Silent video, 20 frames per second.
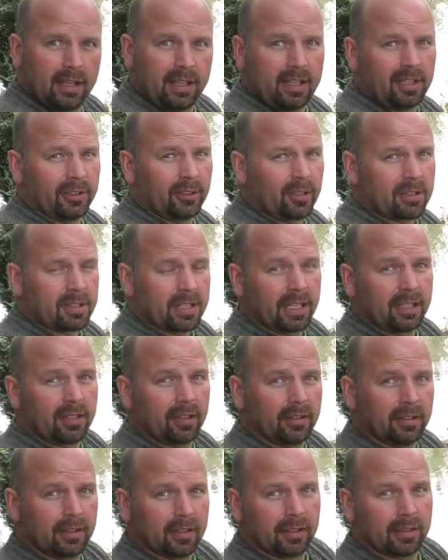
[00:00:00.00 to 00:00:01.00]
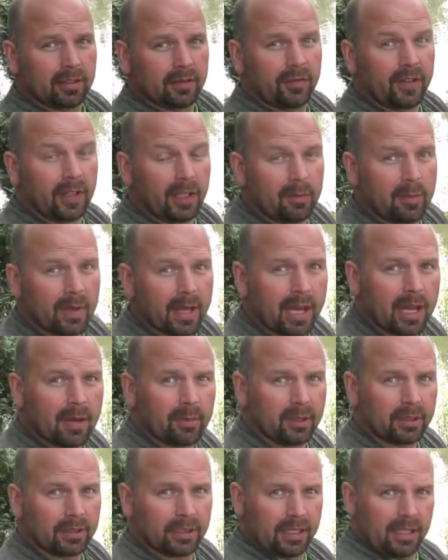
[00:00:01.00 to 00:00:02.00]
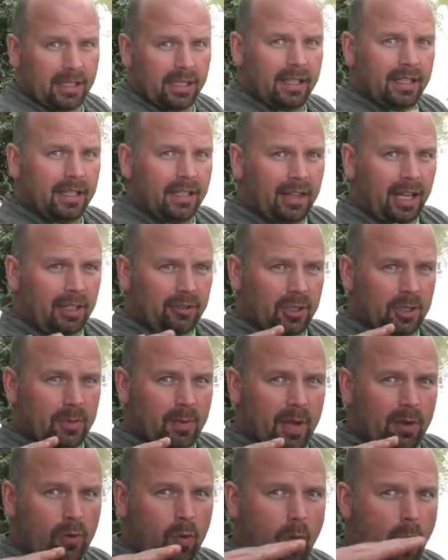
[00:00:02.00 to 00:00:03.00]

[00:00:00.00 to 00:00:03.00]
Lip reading: You'll not see it on the film there, but that just went